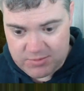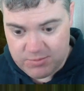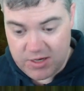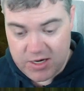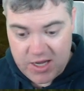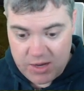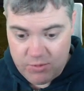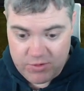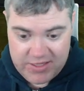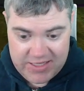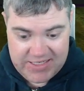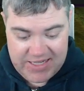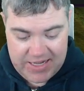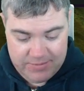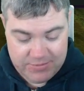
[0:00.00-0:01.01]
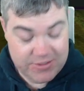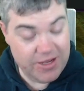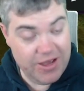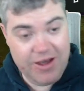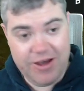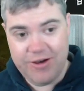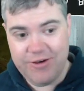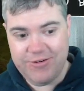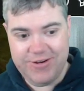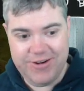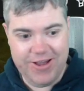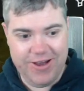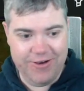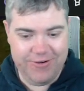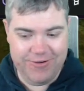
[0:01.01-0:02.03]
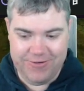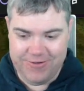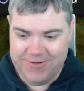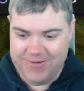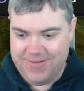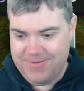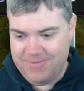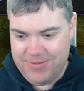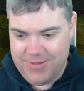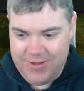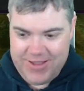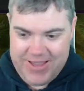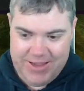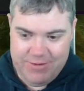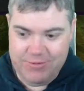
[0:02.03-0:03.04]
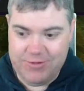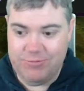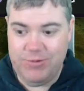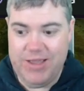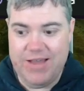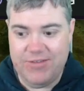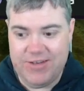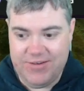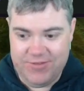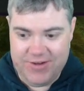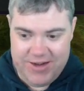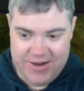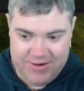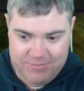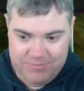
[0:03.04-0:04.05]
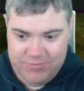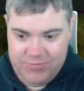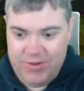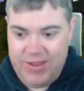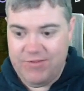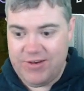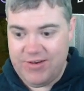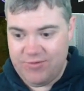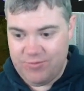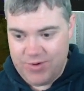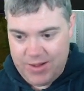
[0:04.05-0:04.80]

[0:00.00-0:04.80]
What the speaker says: but not one of the types. Oh no. Okay, well, we have a different error. We have a different problem